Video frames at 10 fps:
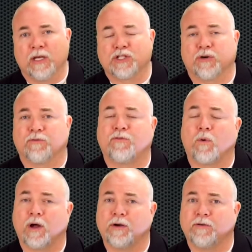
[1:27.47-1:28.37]
So
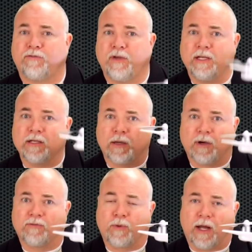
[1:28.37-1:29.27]
400 feet
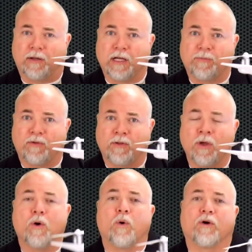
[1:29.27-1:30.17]
above ground level
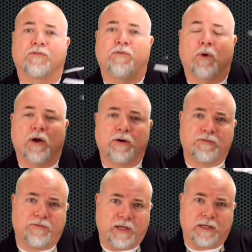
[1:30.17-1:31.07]
or 400
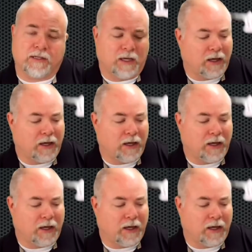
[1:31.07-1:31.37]
feet